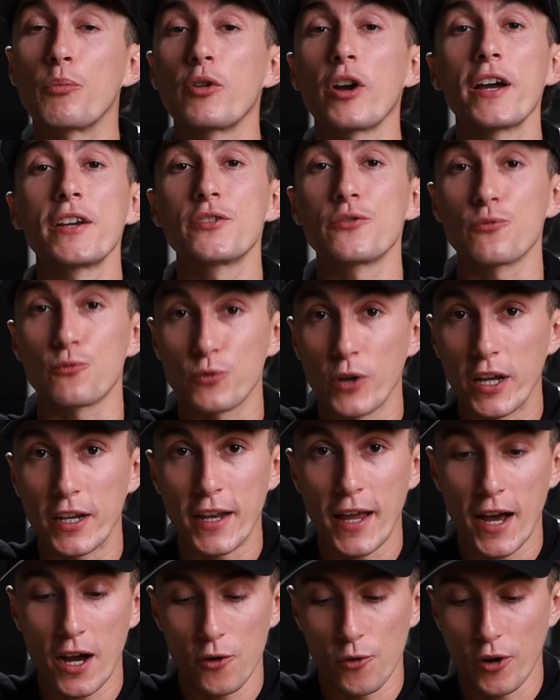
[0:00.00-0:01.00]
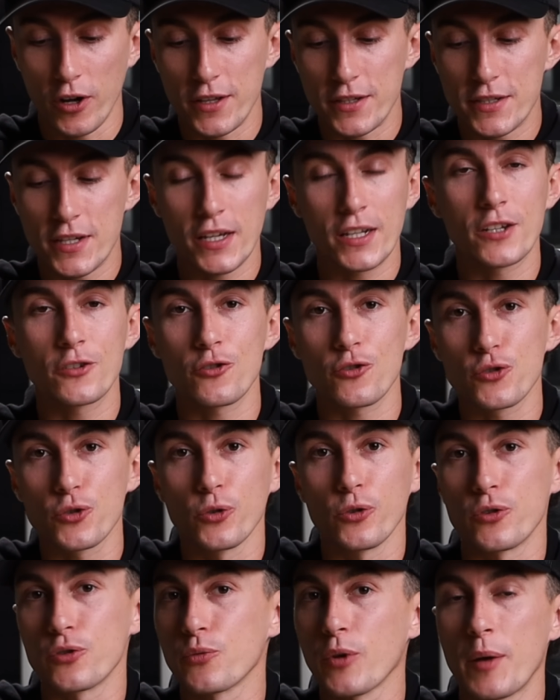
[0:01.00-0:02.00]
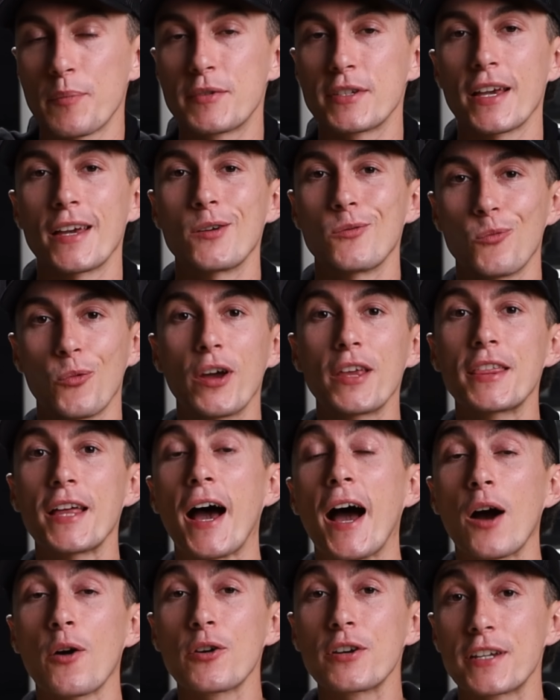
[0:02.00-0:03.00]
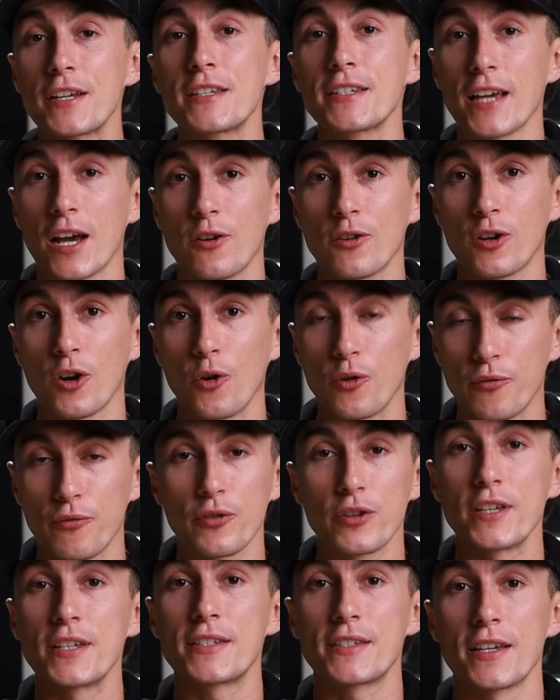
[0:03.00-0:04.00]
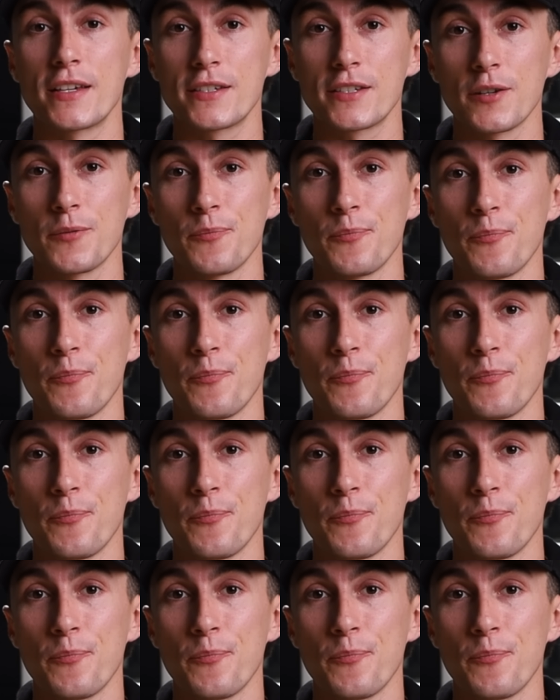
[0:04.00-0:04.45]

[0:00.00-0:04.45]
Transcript: price right now on Signature Solar's website with our discount code for this system